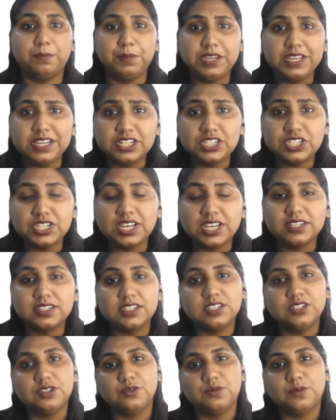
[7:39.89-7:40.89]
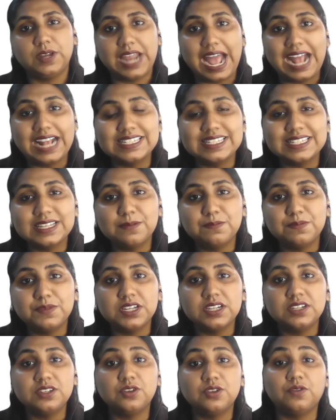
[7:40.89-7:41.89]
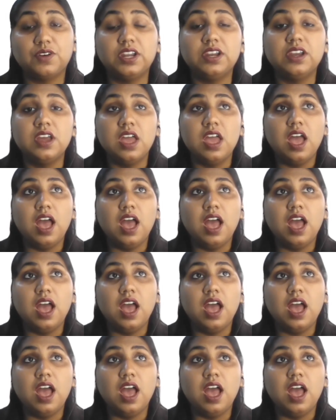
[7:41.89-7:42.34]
appreciated, you were accepted, you were,